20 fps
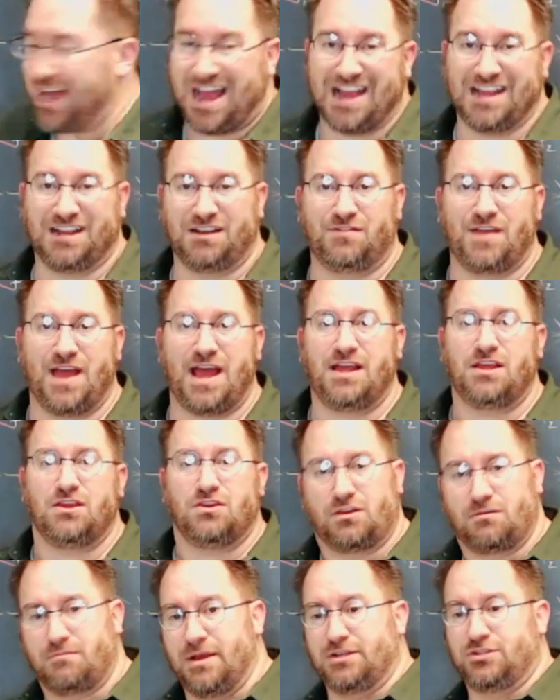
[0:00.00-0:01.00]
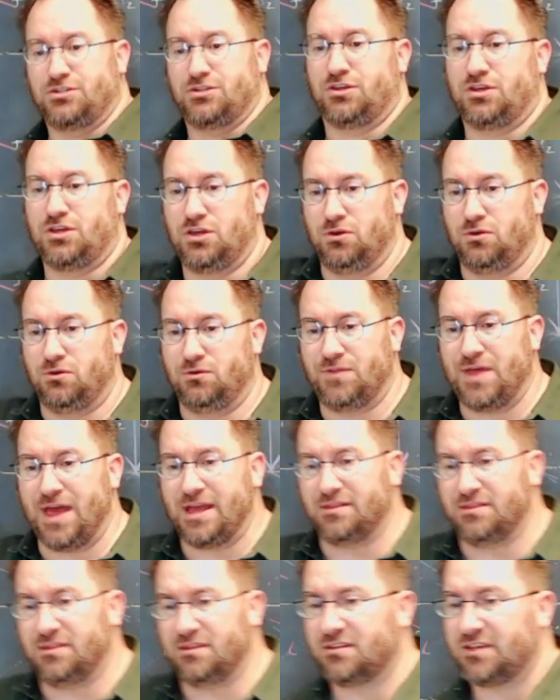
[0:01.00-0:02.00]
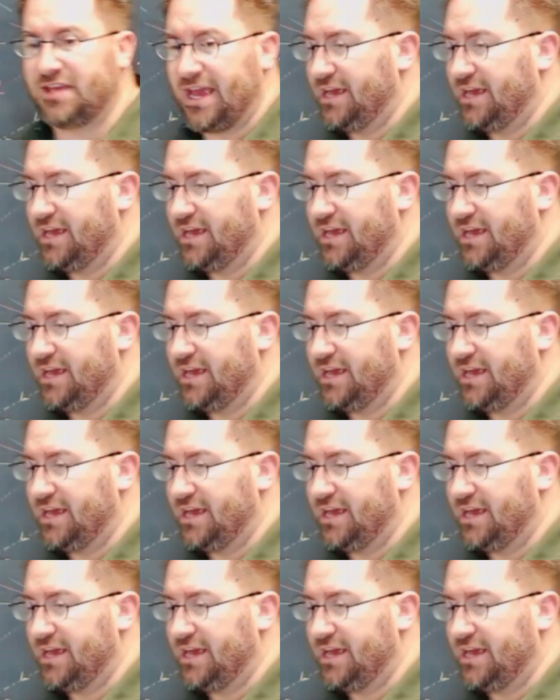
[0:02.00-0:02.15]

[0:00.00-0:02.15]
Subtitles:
the height of that, you can measure the Q of that in this